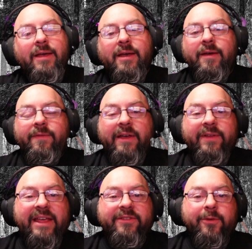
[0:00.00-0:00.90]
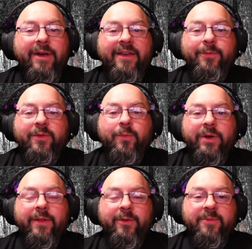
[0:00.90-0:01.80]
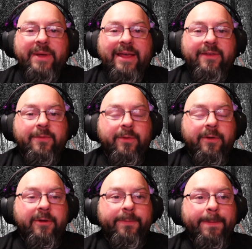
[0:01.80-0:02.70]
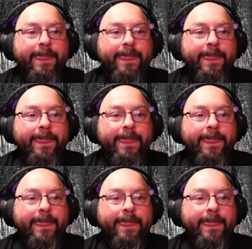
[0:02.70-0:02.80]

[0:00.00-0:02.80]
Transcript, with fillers: Velvet Acid Christ was one of those bands where